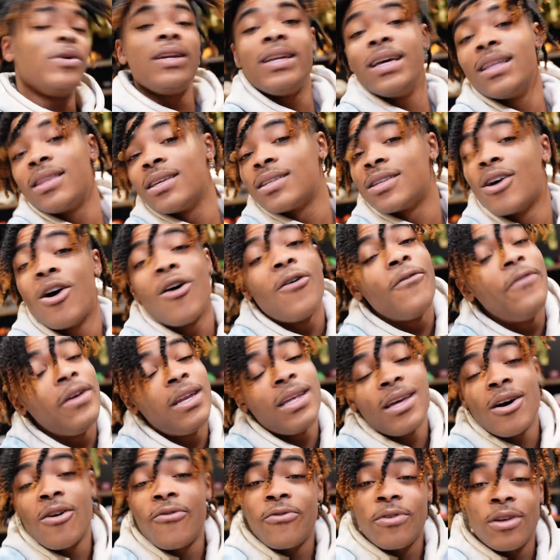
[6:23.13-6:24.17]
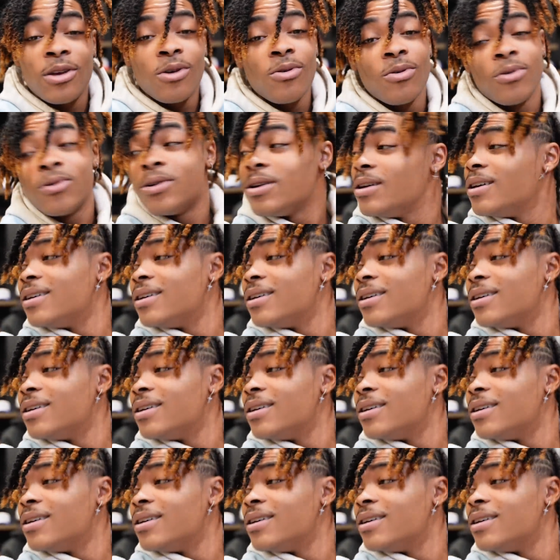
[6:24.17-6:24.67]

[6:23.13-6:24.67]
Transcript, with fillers: We did this whole video for you.